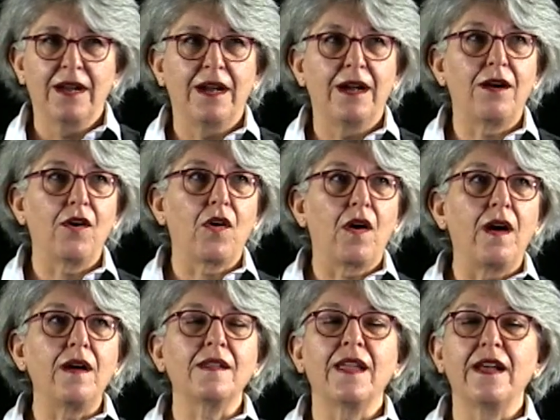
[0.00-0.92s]
our
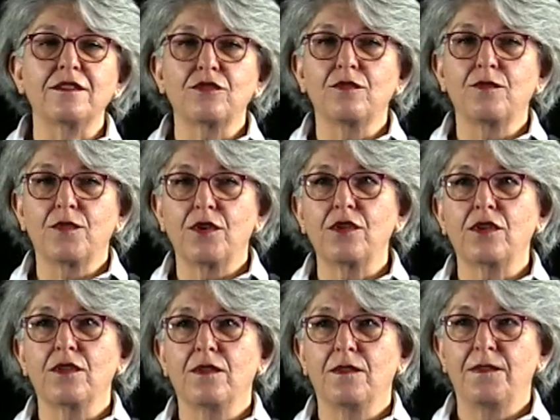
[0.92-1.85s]
heart has to work
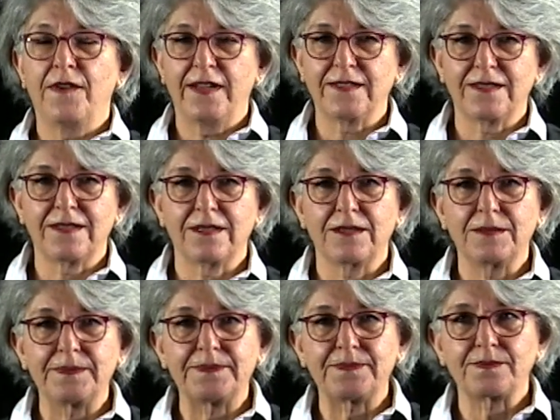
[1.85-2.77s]
faster.
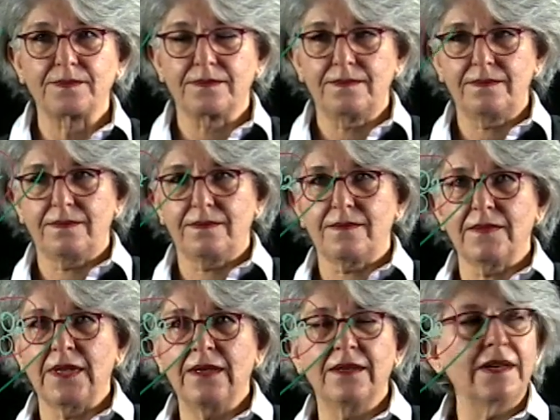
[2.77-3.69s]

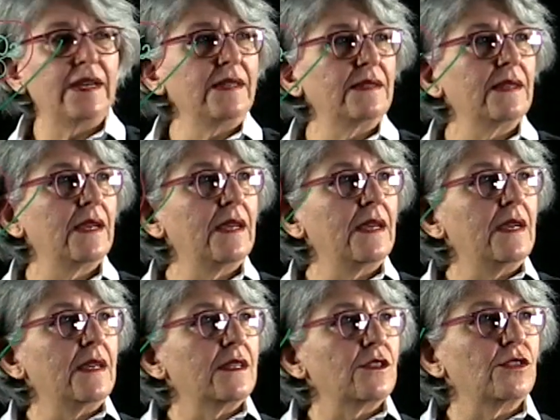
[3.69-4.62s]
All right?
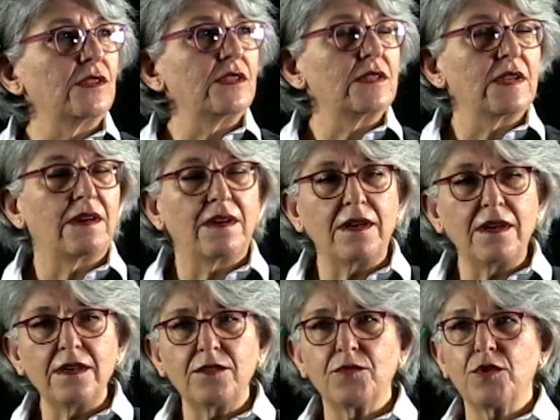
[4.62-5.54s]
So this
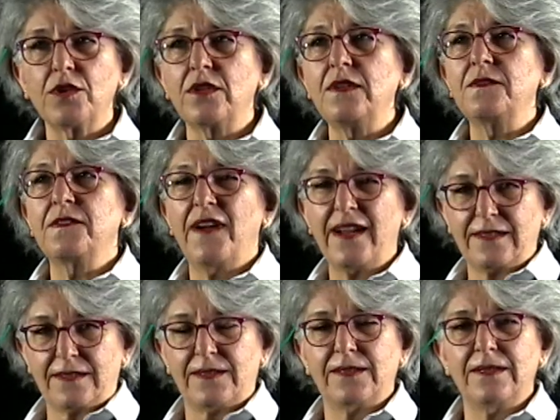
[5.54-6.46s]
heart working
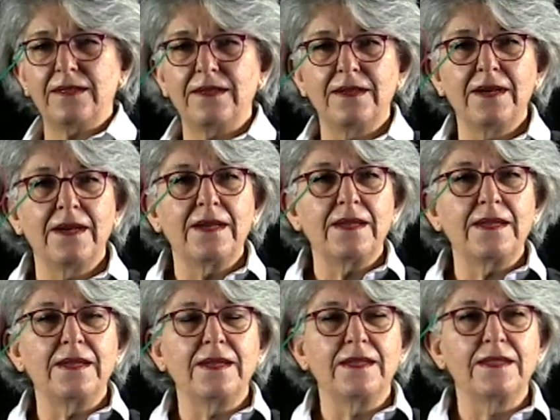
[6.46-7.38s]
faster
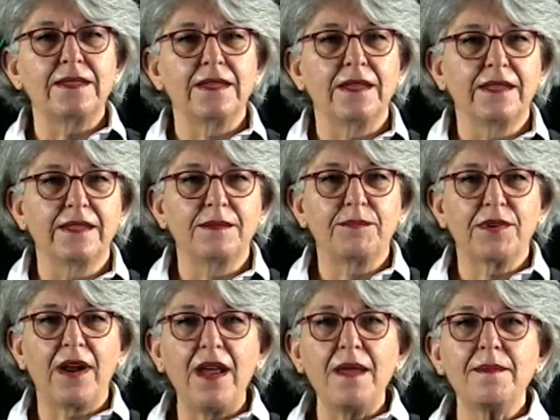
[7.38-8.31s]
is the
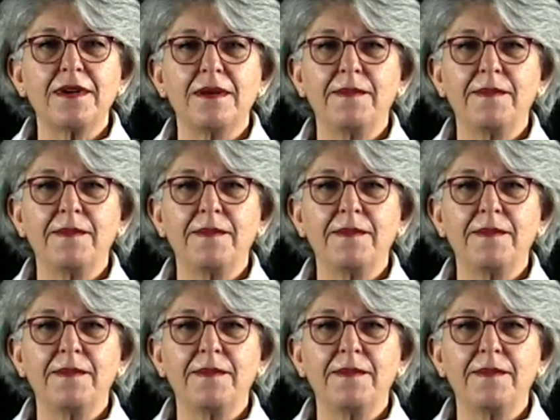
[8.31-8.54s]
primary